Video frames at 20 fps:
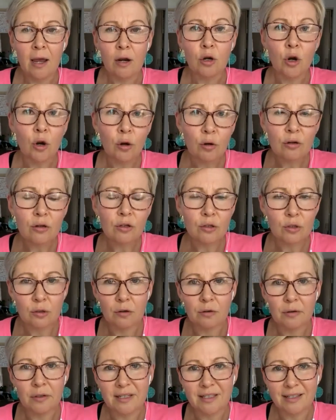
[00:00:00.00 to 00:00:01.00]
No
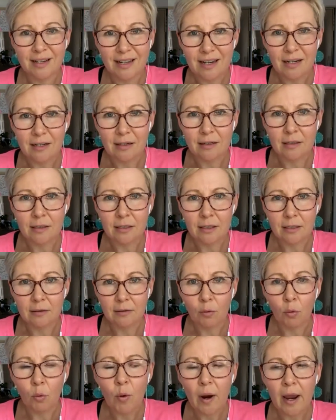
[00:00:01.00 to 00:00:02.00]
control is needed
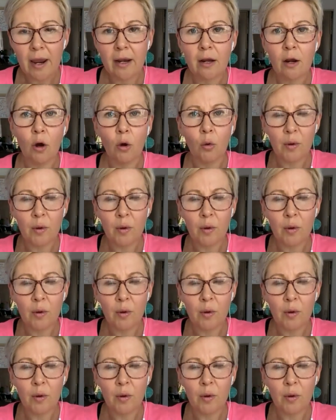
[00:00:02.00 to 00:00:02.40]
when